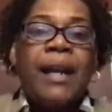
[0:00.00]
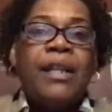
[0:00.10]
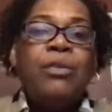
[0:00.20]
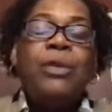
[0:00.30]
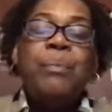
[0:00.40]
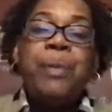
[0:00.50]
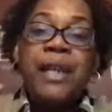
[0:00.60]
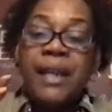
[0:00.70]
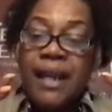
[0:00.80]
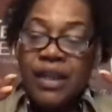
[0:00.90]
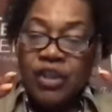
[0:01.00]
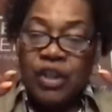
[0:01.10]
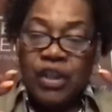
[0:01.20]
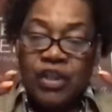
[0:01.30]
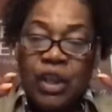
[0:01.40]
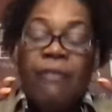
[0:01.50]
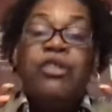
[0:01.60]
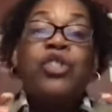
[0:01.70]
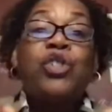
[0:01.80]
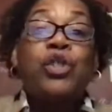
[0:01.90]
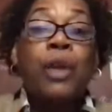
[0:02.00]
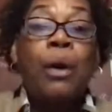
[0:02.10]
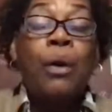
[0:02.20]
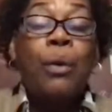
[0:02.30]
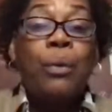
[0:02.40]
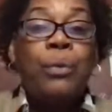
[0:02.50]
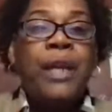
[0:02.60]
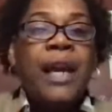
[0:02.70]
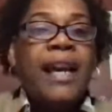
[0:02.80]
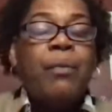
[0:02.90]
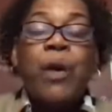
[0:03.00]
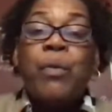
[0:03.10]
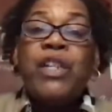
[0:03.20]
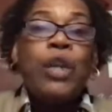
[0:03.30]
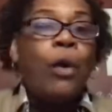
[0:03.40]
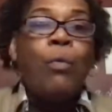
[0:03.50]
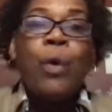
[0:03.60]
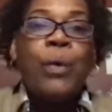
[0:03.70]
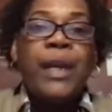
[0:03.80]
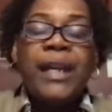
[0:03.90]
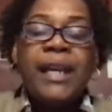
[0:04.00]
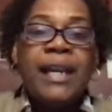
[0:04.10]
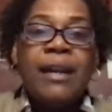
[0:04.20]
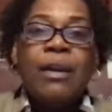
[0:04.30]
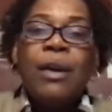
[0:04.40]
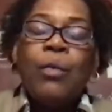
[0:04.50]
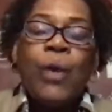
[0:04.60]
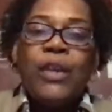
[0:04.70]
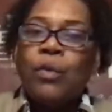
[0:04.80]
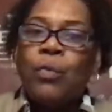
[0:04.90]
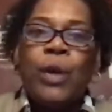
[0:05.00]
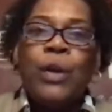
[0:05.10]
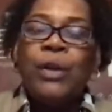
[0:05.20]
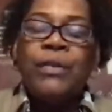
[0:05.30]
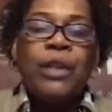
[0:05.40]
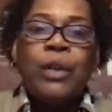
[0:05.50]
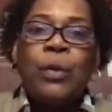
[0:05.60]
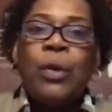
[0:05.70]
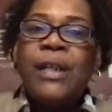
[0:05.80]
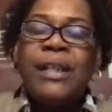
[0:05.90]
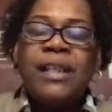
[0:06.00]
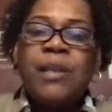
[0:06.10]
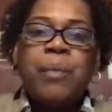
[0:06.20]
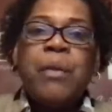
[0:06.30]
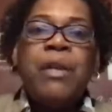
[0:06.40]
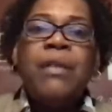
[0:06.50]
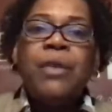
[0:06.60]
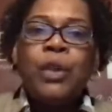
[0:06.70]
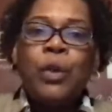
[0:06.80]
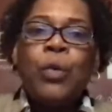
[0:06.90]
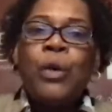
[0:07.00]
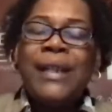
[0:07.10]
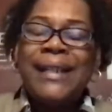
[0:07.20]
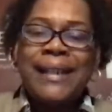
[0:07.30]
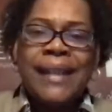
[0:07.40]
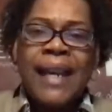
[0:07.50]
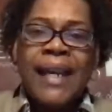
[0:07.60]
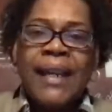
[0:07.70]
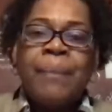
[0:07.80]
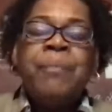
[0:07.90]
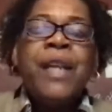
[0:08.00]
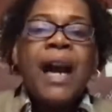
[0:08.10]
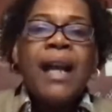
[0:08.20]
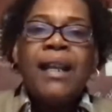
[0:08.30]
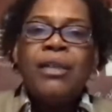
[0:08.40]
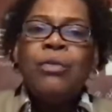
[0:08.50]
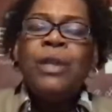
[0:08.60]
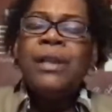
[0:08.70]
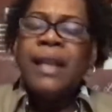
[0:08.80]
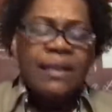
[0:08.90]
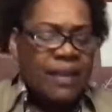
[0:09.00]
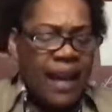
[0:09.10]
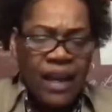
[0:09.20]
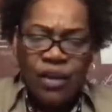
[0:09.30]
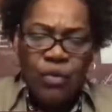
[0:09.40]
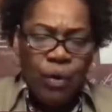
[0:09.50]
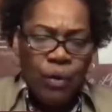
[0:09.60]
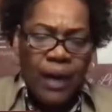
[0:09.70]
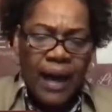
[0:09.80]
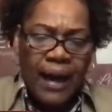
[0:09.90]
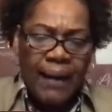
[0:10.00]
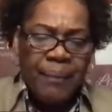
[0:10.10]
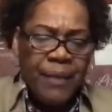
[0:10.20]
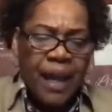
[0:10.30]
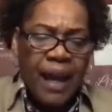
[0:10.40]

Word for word: hallelujah, be just of stone and where we don't want to hear what the word of the Lord and the spirit of the Lord is saying. Hallelujah. Thank you, oh God,